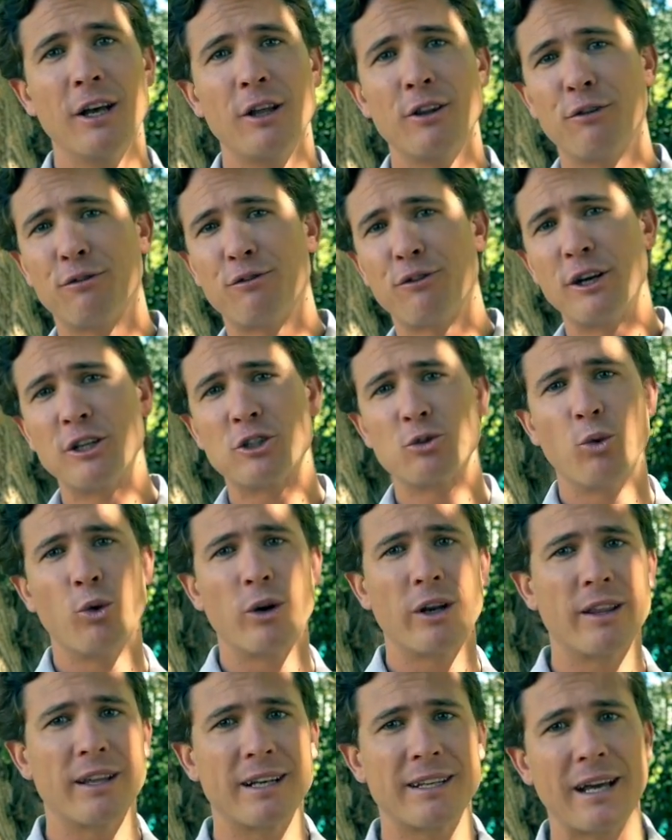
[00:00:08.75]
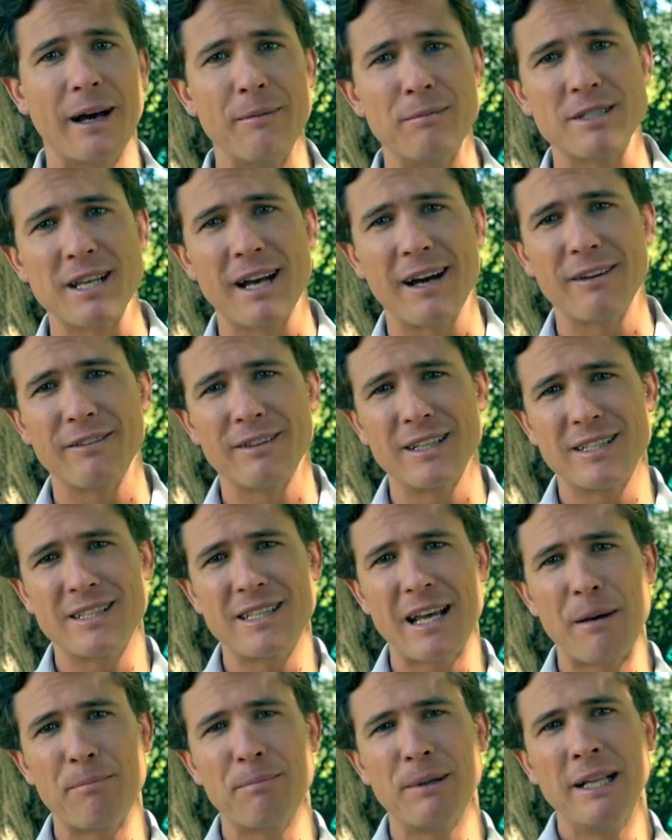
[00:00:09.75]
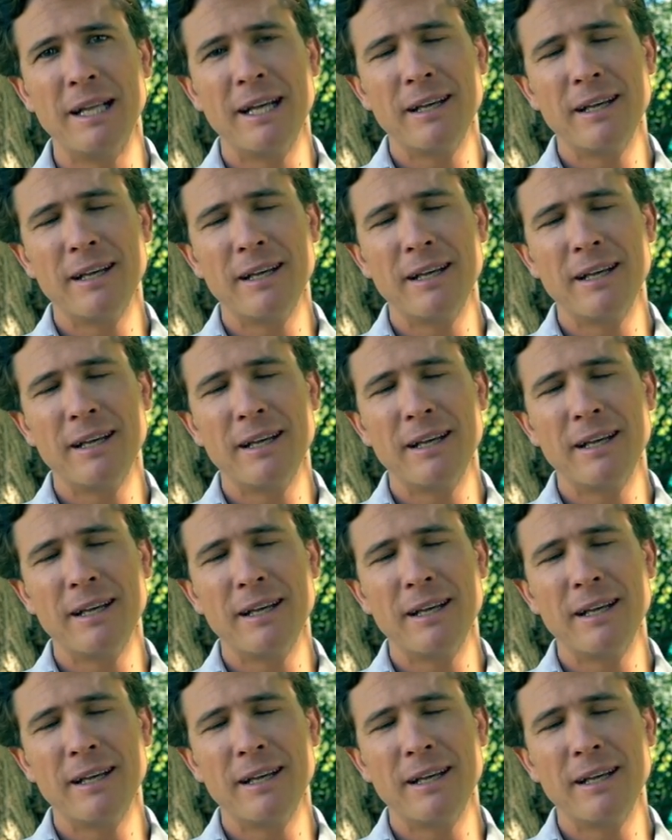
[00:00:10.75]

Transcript: the fresh water that comes out of the tap.